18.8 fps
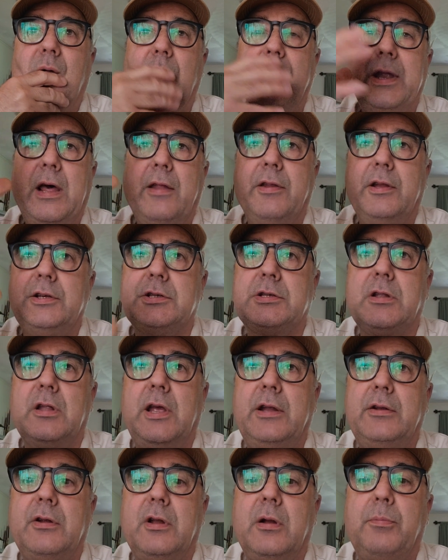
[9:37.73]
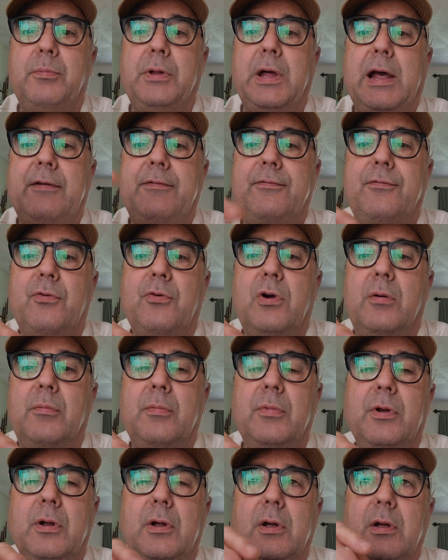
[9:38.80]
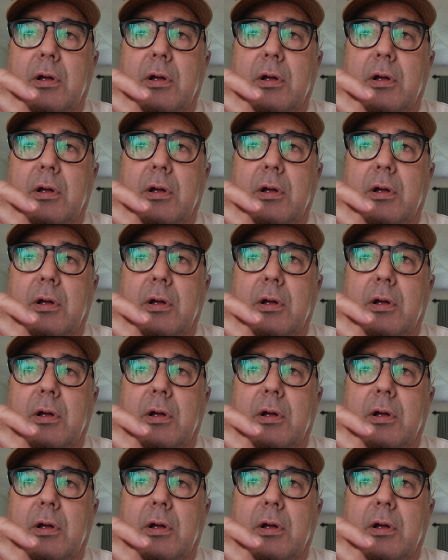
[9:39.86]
Well, now they just land on a platform,